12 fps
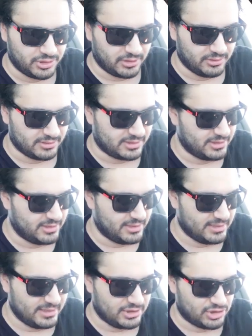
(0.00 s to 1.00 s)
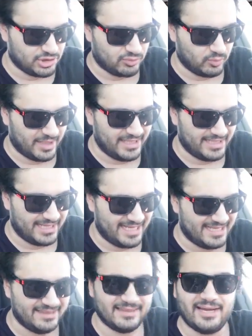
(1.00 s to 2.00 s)
Charles is just waiting
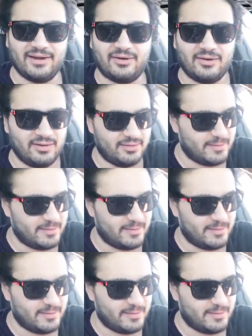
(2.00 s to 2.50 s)
in there.